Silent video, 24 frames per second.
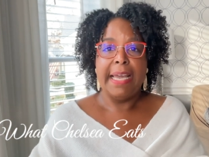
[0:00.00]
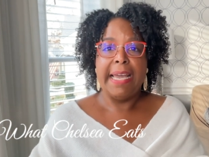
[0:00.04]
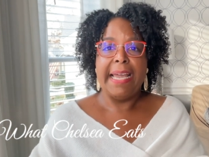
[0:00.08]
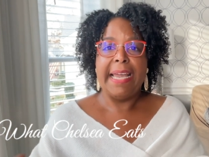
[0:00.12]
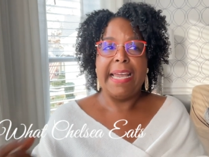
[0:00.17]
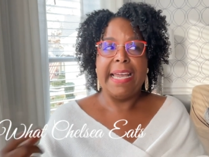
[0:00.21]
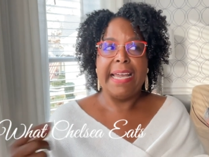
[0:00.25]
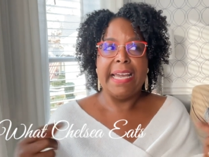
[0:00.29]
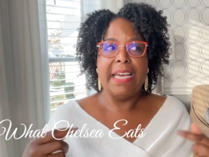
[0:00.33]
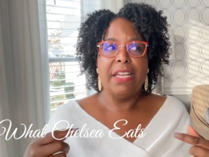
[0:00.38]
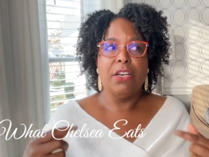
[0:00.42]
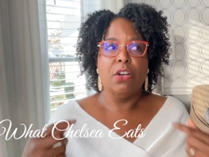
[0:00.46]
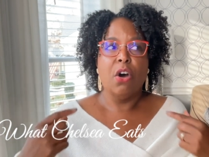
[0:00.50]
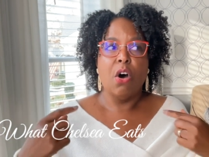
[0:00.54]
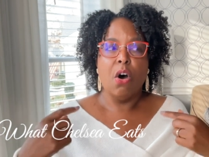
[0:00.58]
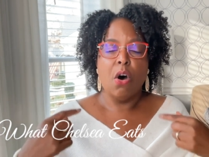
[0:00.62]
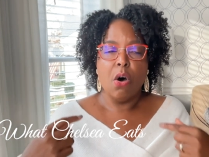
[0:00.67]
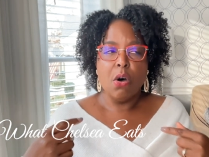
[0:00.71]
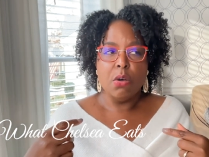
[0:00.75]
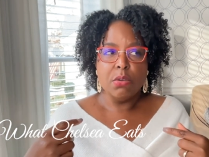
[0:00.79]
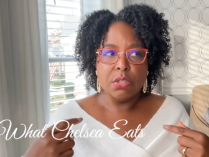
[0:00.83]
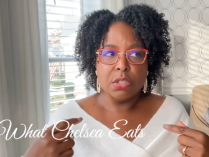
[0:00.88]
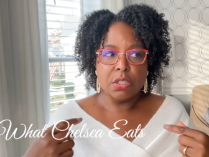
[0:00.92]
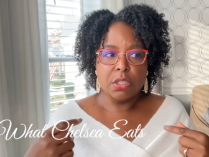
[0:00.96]
And
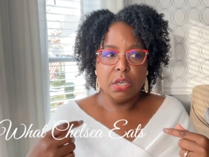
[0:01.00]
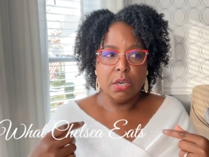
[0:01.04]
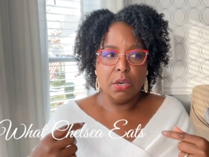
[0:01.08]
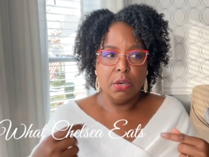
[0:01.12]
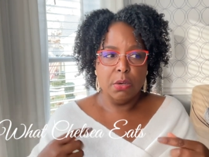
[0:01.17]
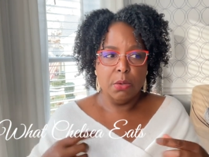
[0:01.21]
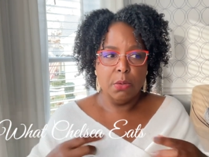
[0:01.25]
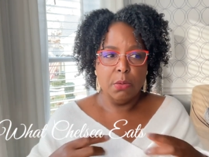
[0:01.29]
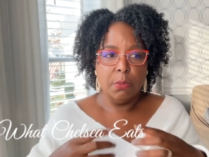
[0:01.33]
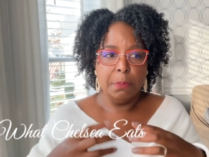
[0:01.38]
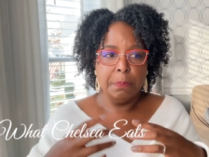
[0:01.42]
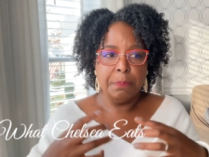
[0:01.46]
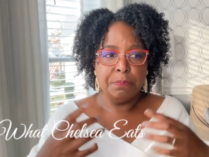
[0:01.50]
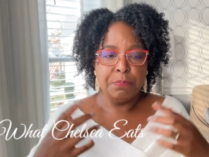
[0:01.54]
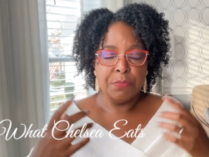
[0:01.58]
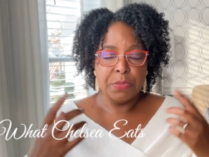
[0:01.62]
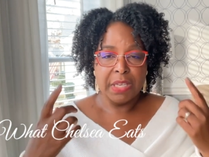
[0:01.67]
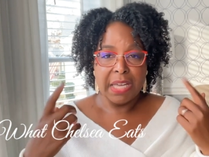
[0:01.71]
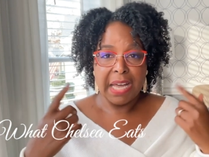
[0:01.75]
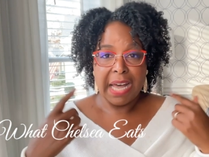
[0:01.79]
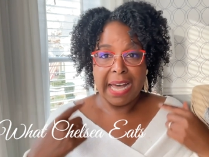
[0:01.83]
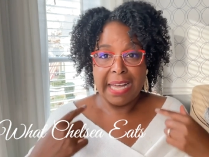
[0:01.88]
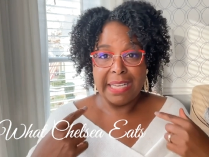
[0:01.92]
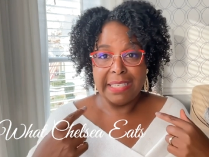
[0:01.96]
also
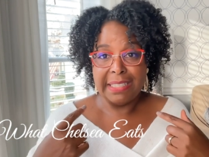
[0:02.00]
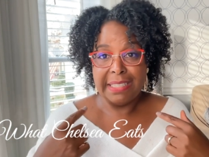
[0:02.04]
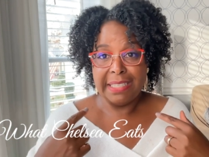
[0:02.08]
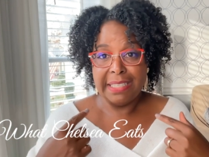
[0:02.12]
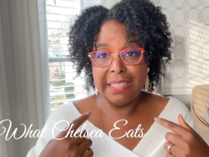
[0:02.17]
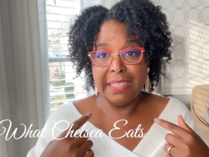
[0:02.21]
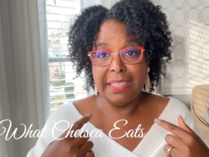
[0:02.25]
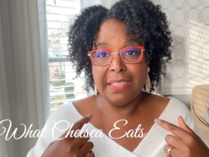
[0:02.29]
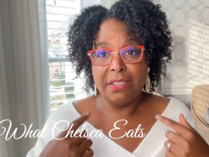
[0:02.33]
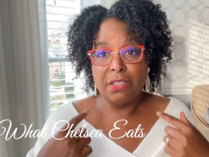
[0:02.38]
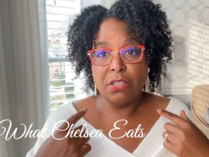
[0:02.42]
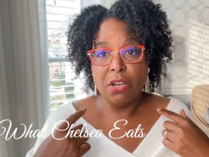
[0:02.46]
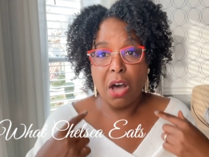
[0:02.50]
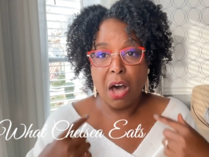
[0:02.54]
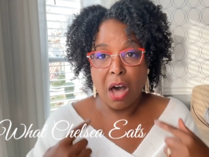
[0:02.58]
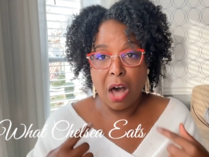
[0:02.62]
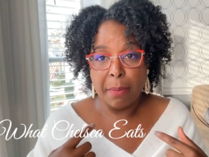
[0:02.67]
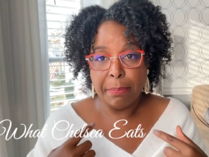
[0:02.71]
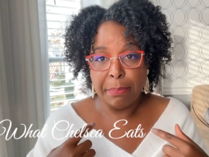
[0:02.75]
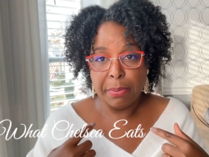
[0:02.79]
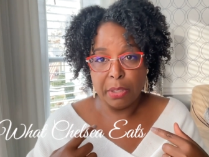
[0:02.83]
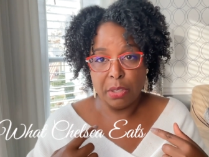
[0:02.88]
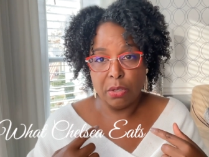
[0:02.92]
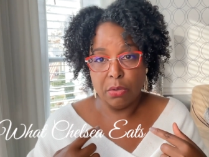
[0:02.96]
I did
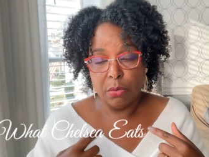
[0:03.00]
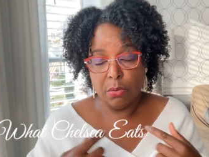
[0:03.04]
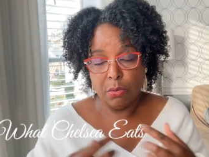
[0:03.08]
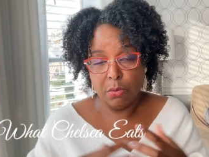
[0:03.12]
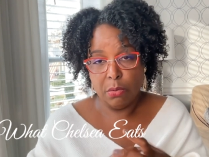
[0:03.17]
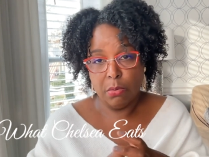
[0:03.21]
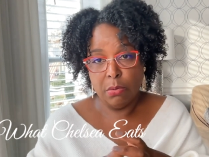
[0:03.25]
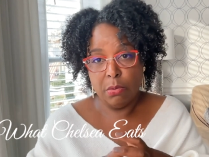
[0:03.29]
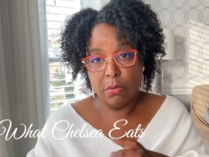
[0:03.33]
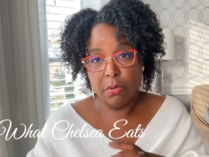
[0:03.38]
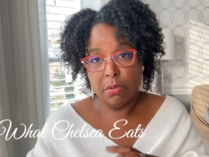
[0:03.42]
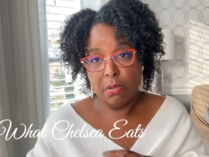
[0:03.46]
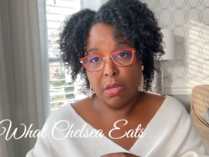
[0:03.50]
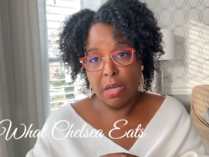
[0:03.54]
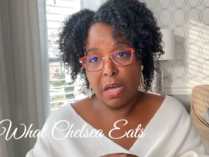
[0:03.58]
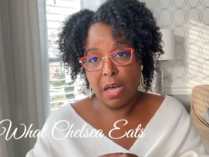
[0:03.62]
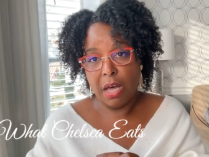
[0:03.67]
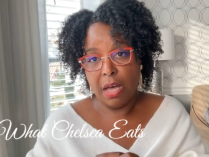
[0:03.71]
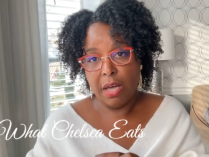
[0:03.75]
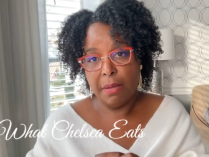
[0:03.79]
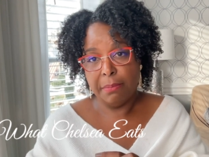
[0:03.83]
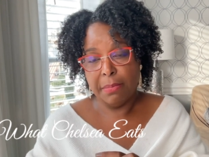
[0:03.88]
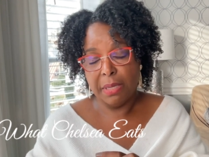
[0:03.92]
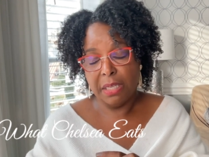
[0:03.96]
topical,
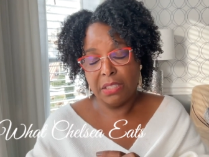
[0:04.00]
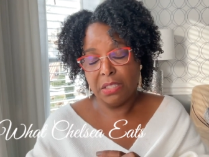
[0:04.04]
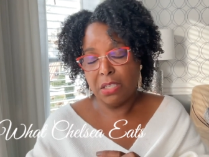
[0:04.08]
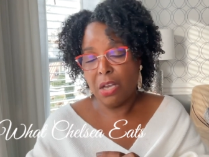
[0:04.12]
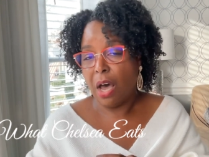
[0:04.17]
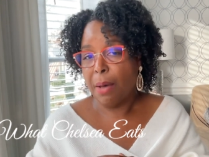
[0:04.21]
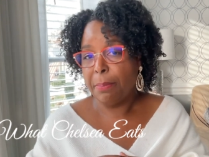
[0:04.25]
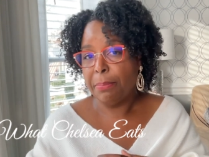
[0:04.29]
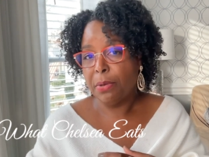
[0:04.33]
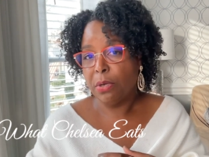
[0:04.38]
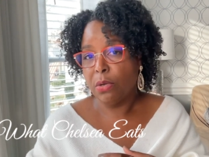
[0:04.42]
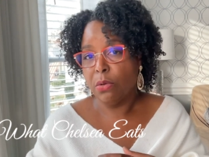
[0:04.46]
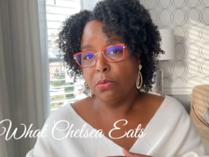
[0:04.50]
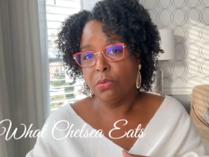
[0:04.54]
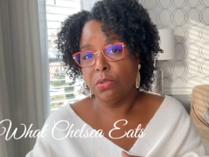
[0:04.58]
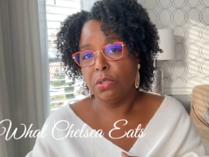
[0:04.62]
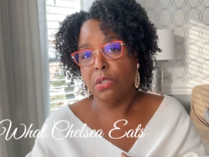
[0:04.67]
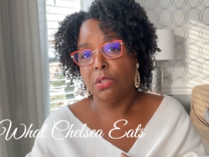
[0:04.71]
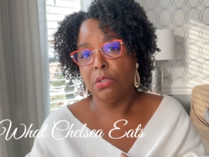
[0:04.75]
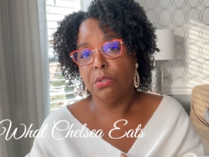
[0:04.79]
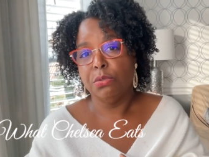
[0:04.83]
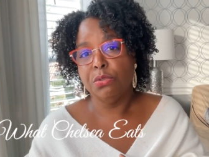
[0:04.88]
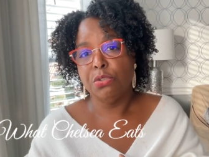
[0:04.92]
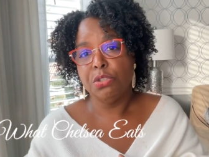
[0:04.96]
um, a topical
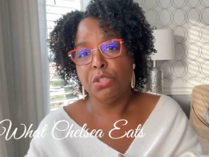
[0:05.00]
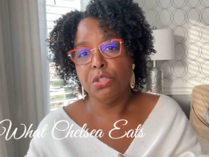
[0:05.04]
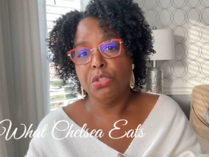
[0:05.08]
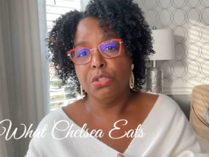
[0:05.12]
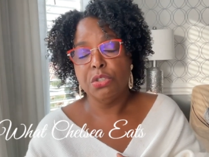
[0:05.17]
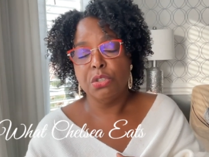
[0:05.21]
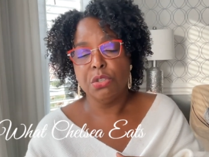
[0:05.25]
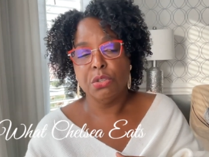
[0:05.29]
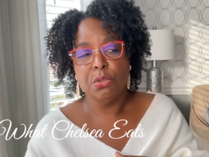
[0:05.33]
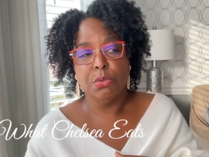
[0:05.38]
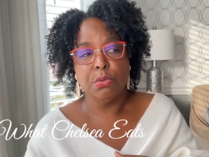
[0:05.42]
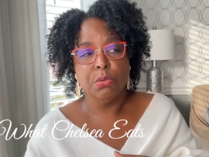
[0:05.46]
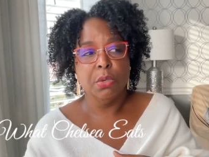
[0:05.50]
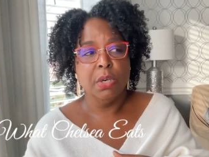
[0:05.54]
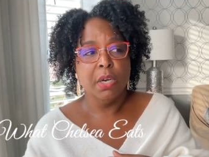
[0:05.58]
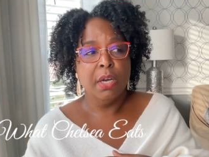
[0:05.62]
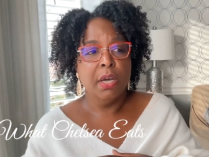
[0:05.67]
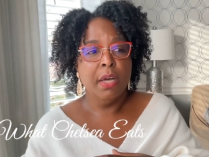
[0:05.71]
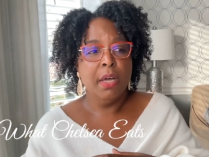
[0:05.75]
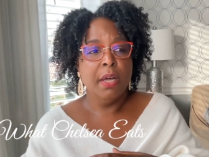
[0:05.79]
solution too.